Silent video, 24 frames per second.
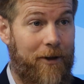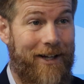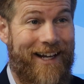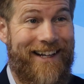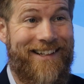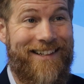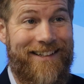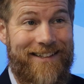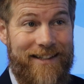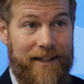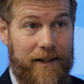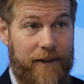
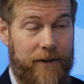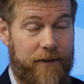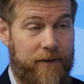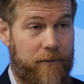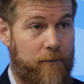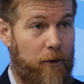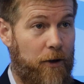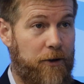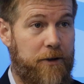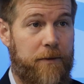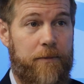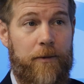entities,
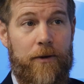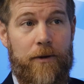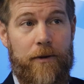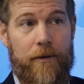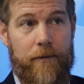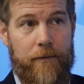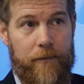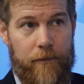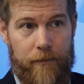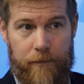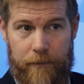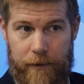
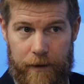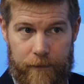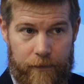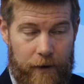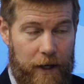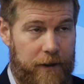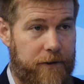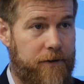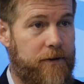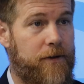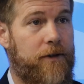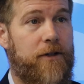multiple
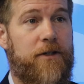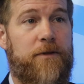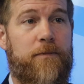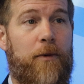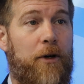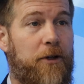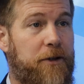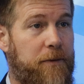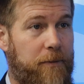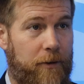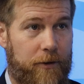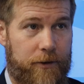investors,
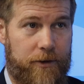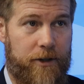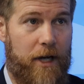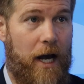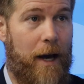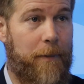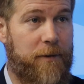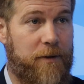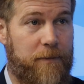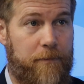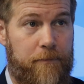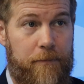multiple
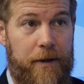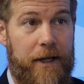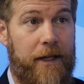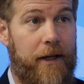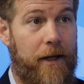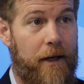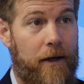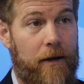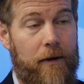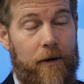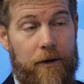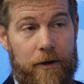shops
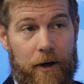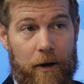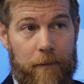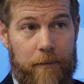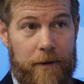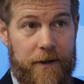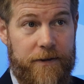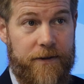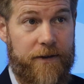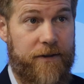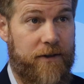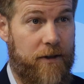bidding on our
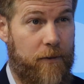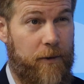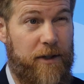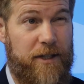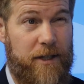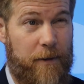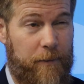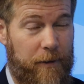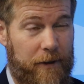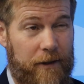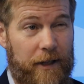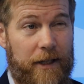business. So we
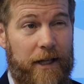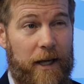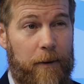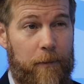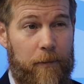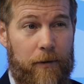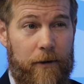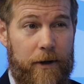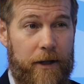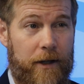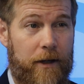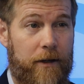typically get
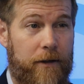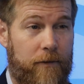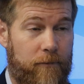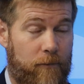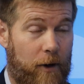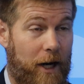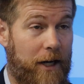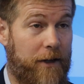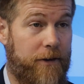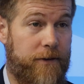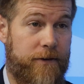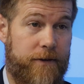pretty good
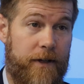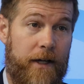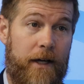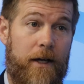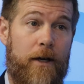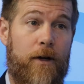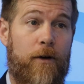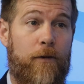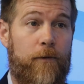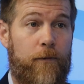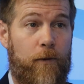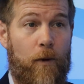rates
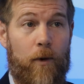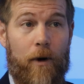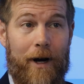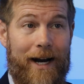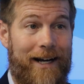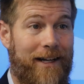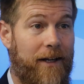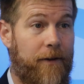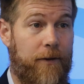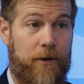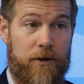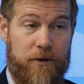for
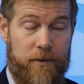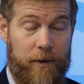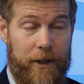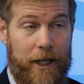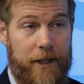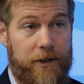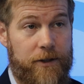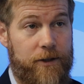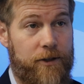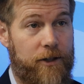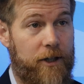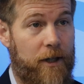any of those
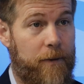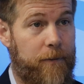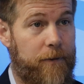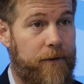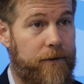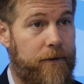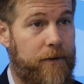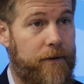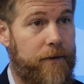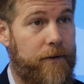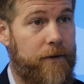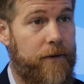
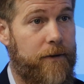relationships.